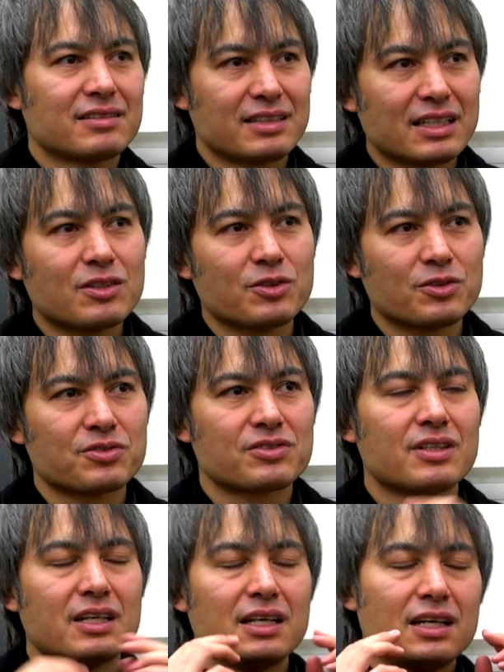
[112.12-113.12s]

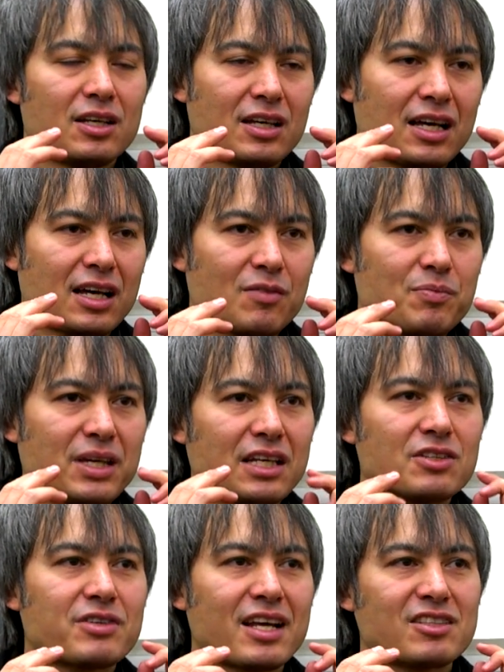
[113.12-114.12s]
signals uh,
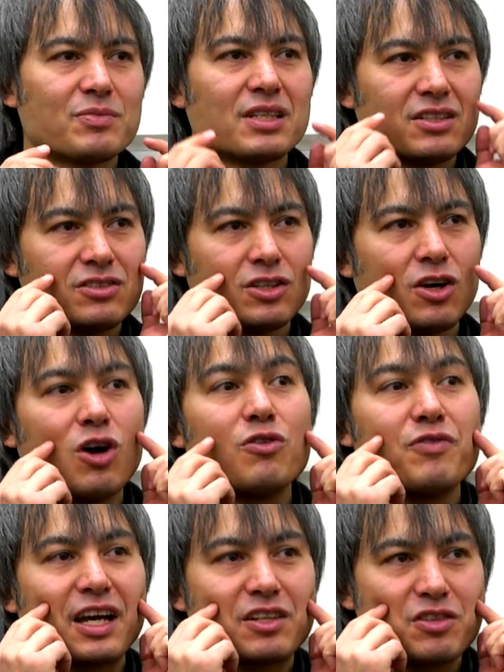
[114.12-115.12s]
being transmitted to your
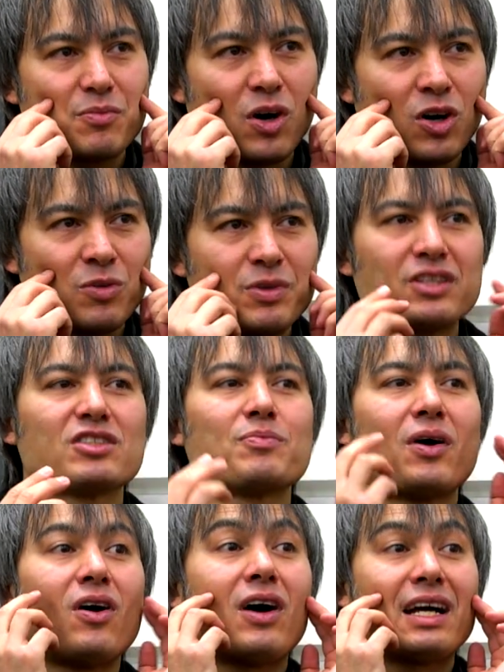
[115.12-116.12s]
olfactory bulb, which is
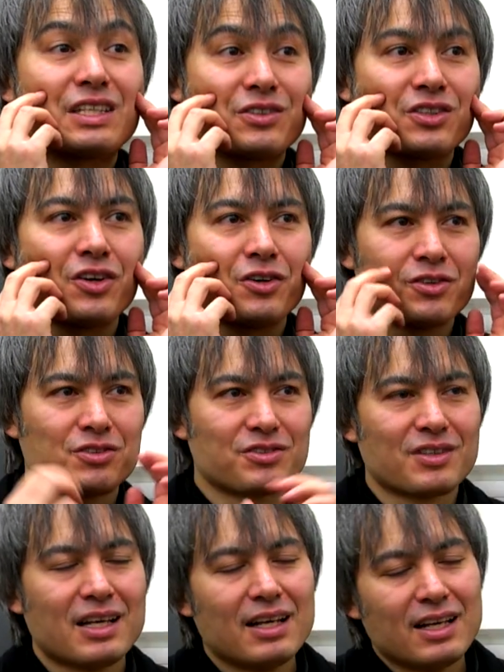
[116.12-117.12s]
behind your
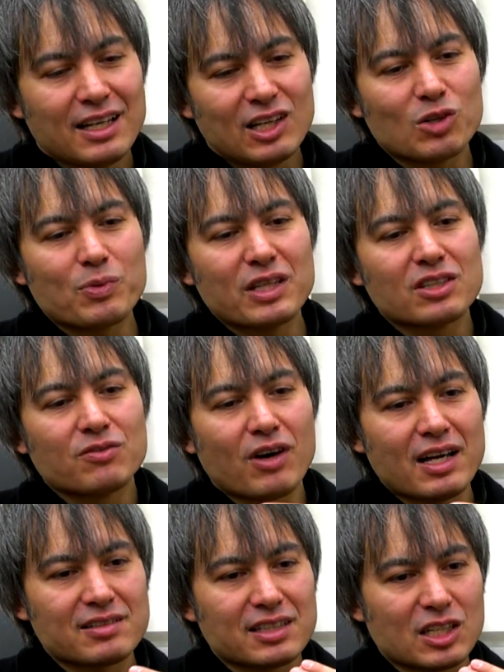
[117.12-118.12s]
nose. It'll be a
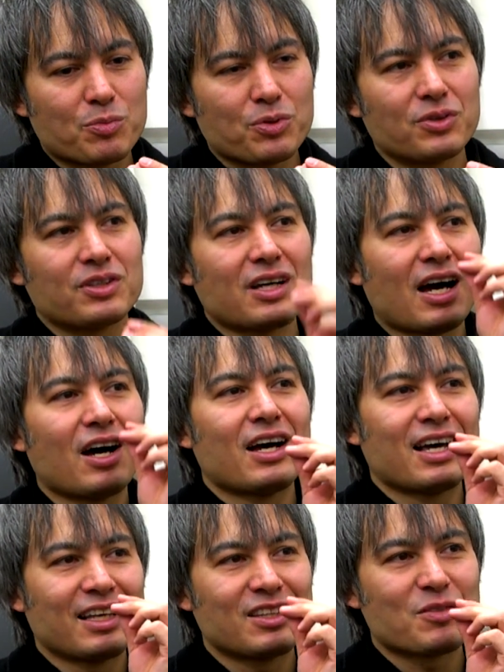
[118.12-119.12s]
device that you put
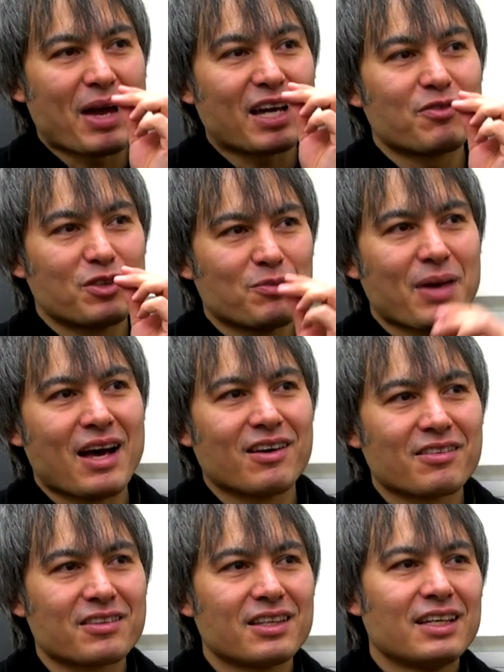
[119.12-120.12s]
in the back of your
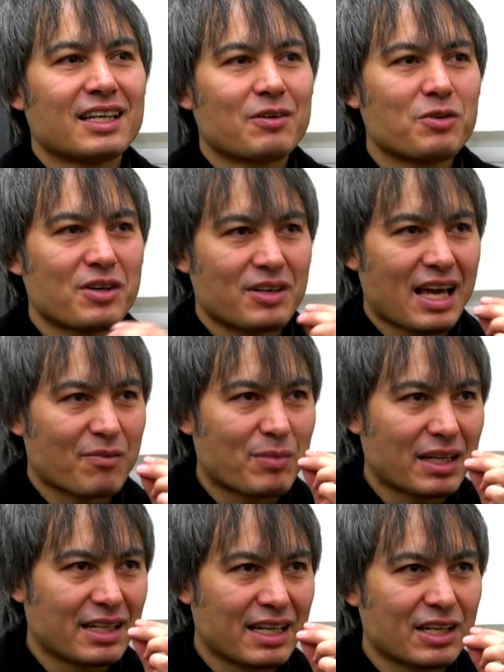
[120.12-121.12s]
mouth, it will have
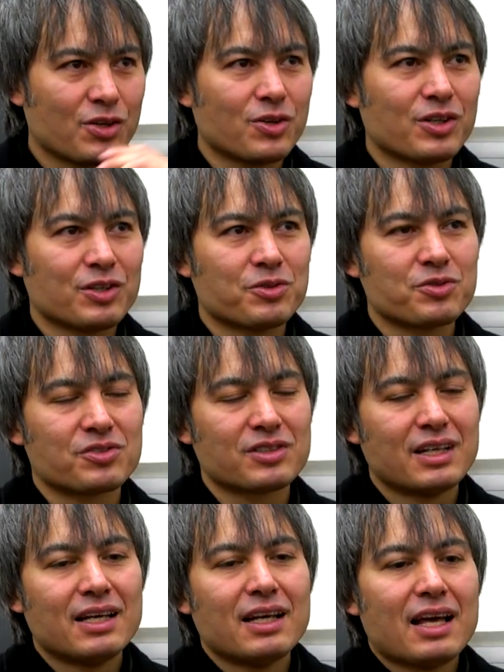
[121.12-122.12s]
magnetic coils,
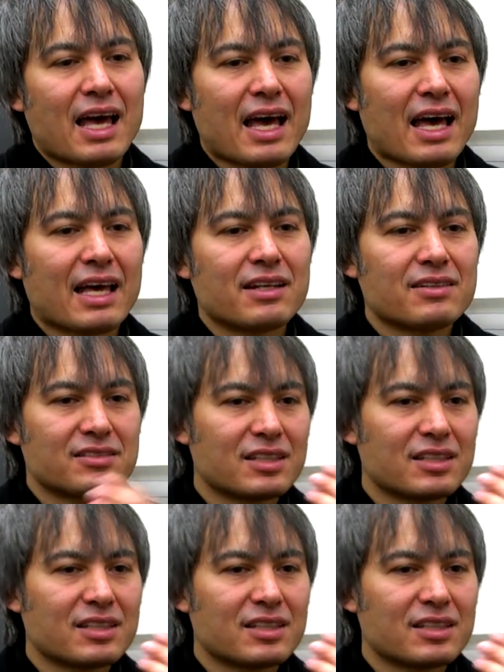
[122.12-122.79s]
and